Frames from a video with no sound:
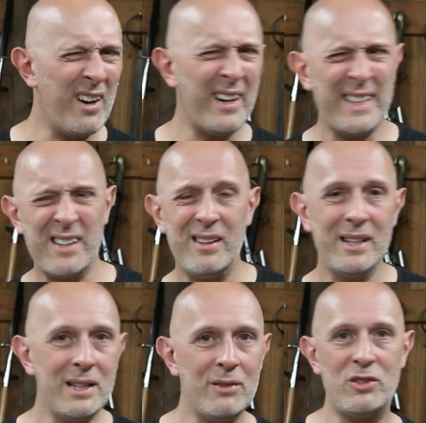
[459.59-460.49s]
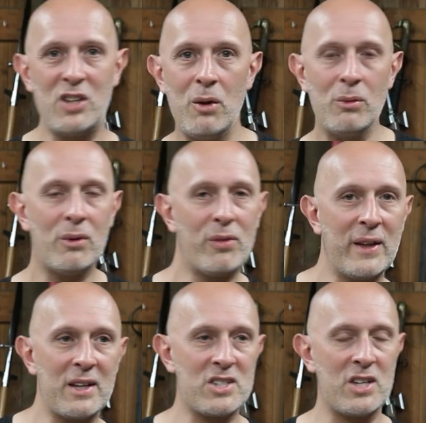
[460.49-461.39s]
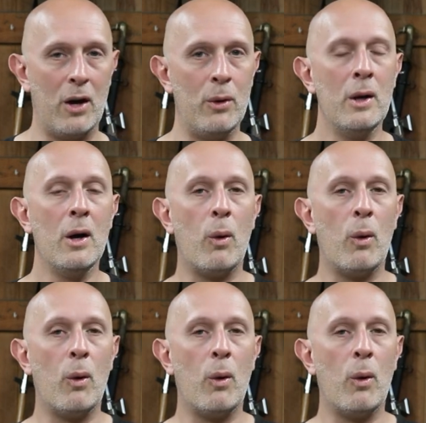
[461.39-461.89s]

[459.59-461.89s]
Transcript: I kind of don't think so,